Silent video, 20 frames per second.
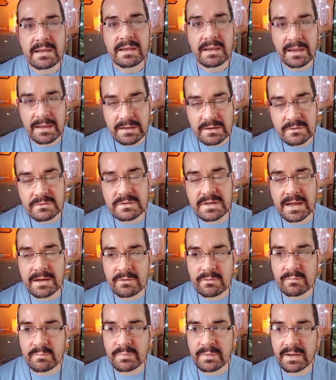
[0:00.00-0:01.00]
It could
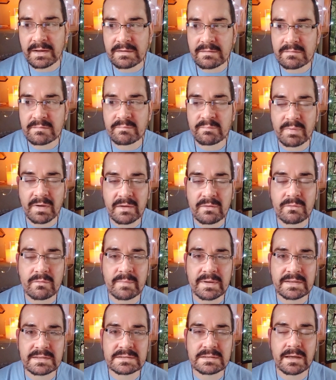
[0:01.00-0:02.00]
help, and by all
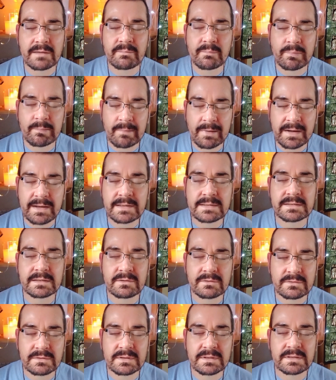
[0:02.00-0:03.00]
means, I pray to
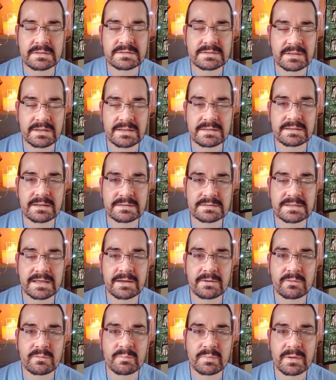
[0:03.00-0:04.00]
goodness that it does
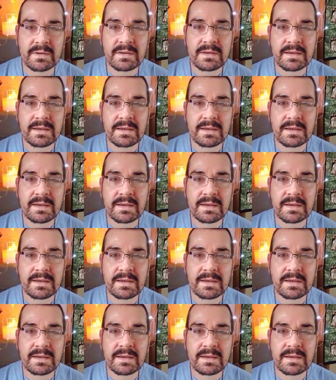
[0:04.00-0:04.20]
help.